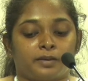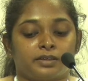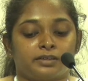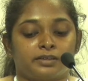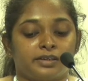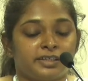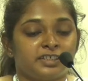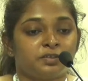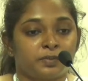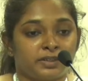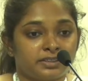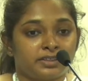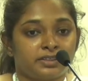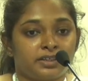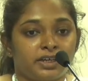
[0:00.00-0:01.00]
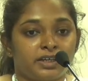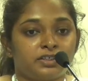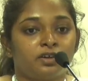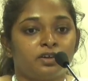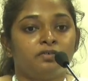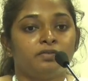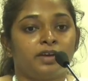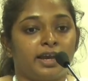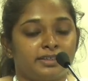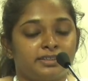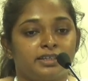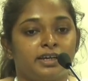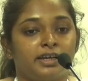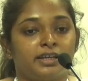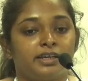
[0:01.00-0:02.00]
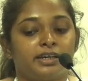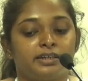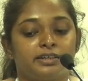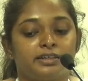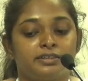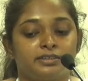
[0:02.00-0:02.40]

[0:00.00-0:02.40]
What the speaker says: release percentage of acetylated